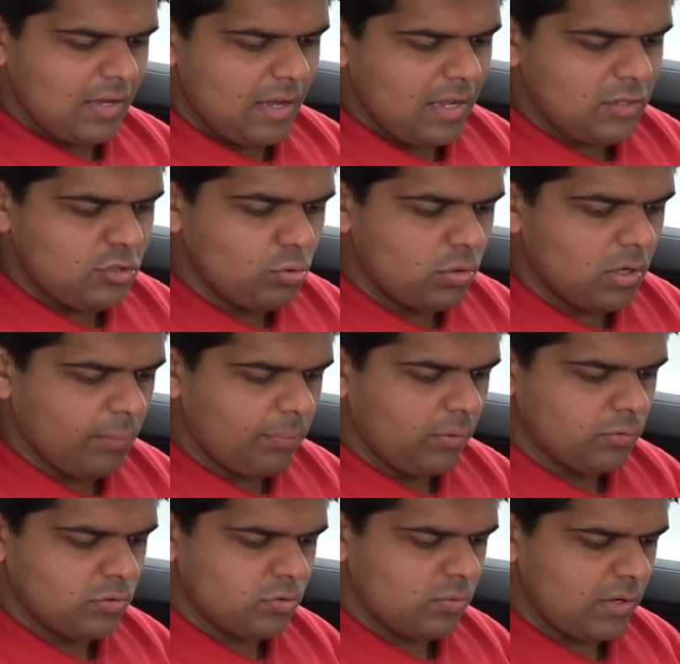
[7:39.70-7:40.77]
And two cup
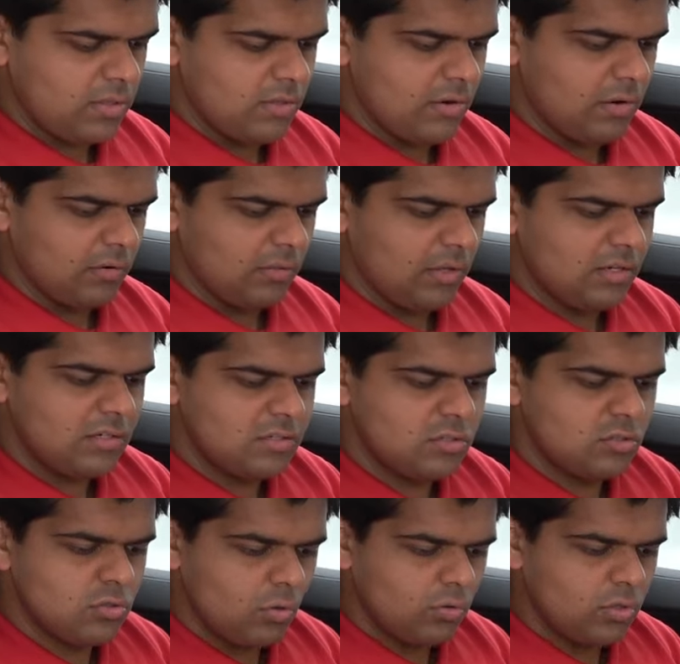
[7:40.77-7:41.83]
holders right there. That is
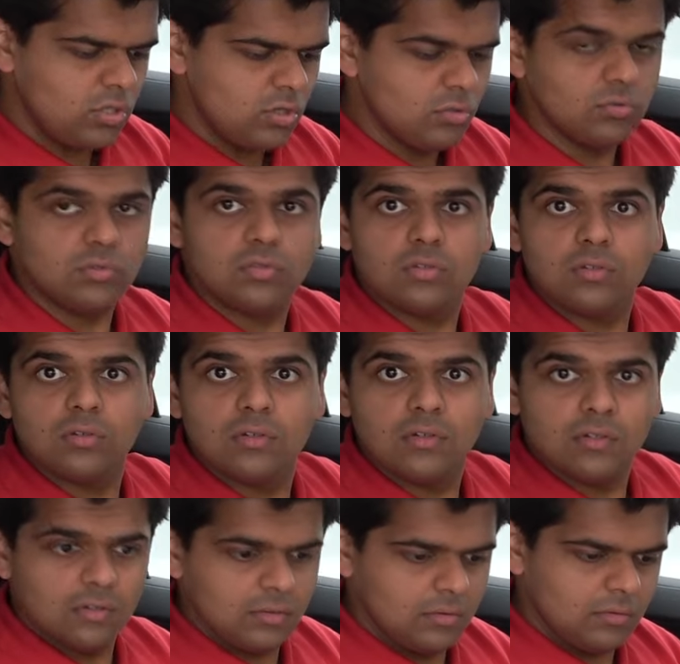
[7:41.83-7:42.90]
so cute.
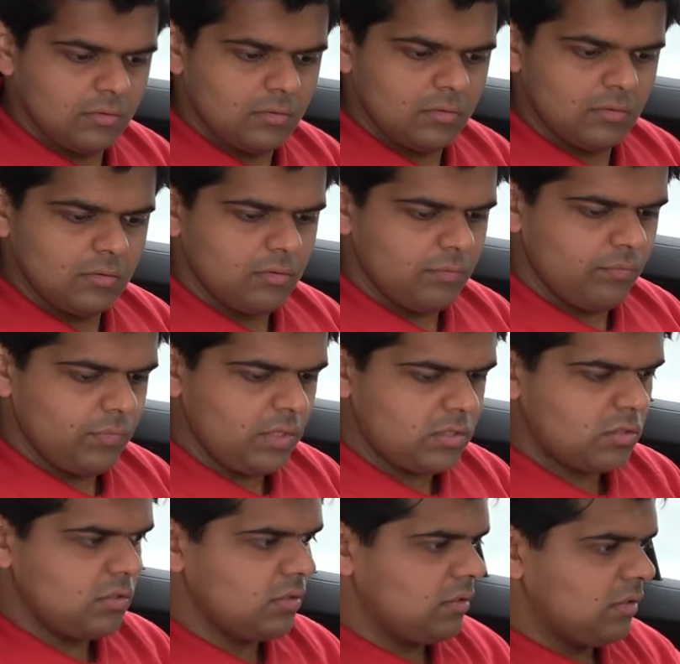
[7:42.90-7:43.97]

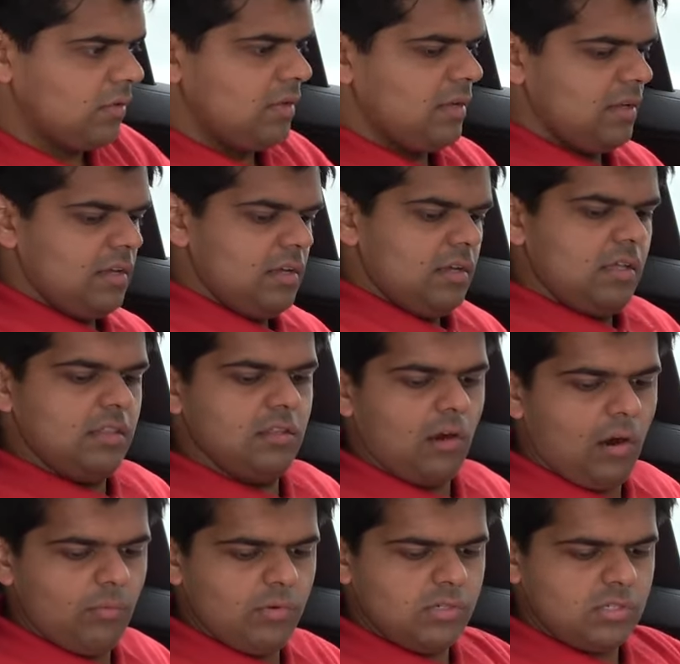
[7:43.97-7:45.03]
That's good. And the
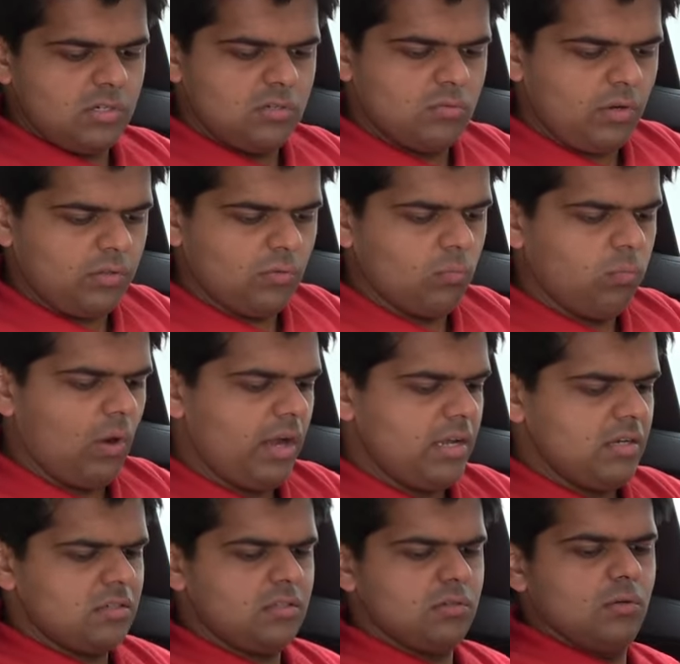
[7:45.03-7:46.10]
armrest is rather
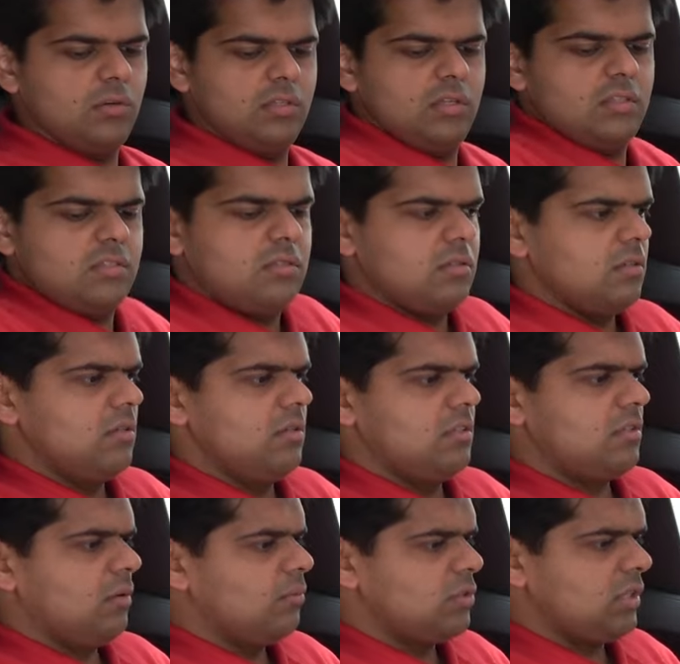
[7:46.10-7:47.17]
wide, so
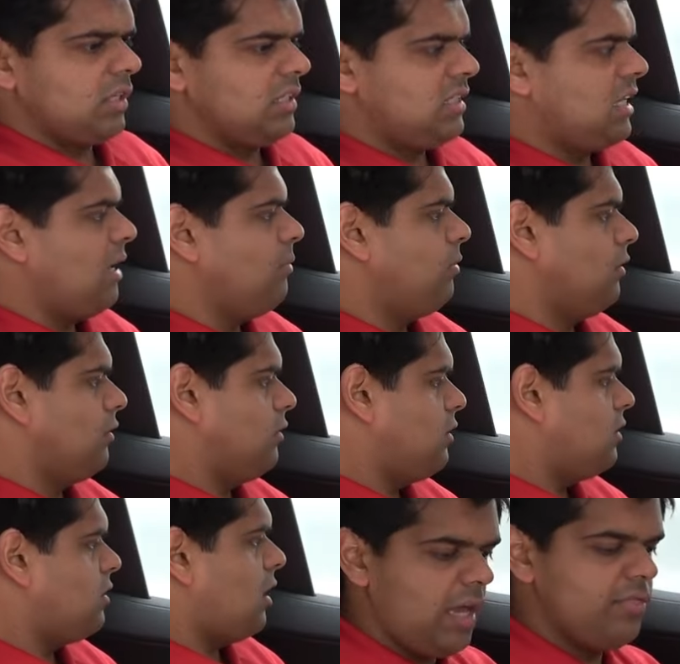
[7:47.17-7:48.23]
it's almost like a table.
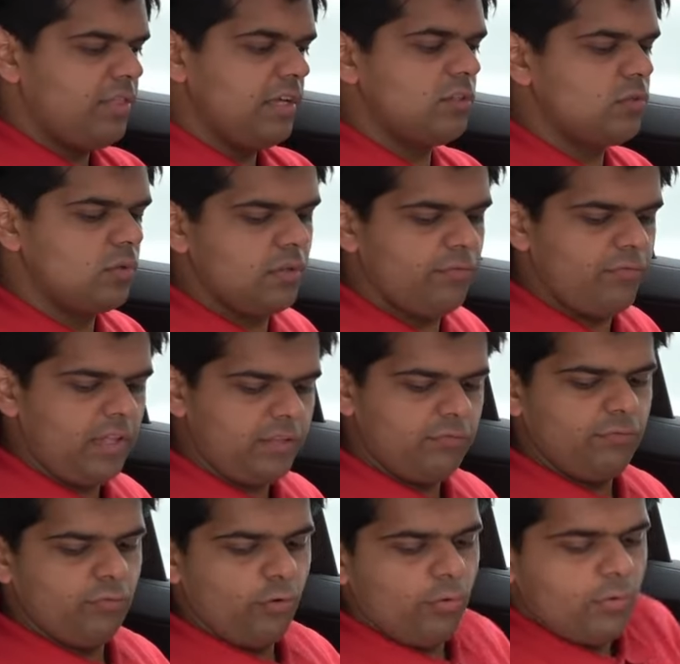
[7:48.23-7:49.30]
And thanks to the flat
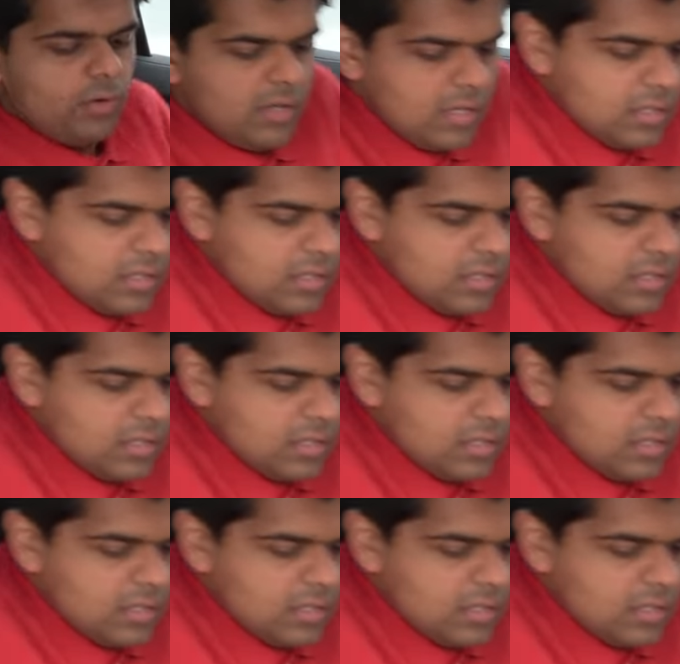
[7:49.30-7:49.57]
floor,